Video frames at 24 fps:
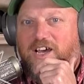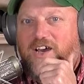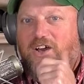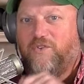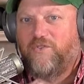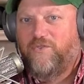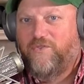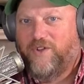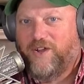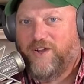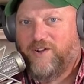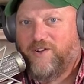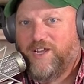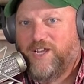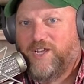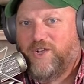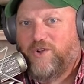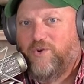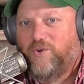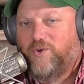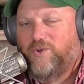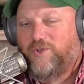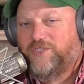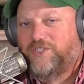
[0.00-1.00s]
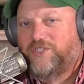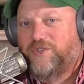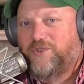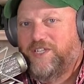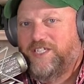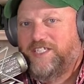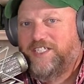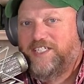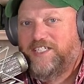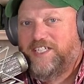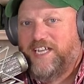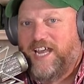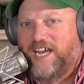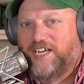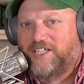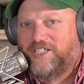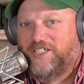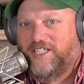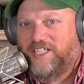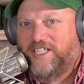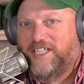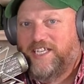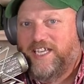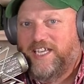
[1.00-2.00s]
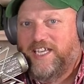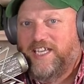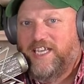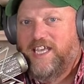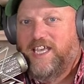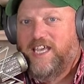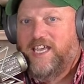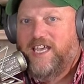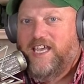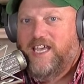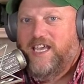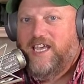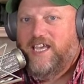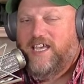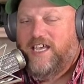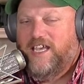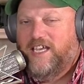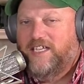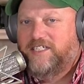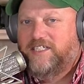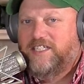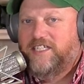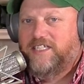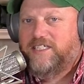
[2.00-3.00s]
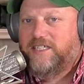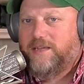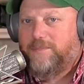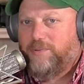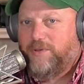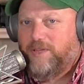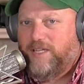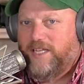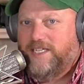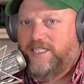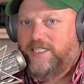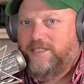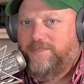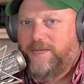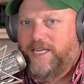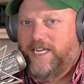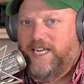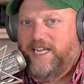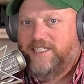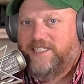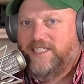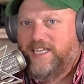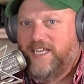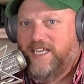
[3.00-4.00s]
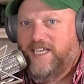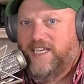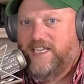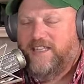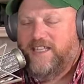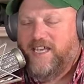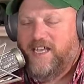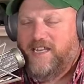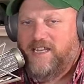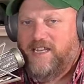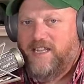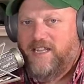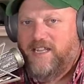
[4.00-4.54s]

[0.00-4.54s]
Oh, very cool. So this is actually is this a placement SAE then?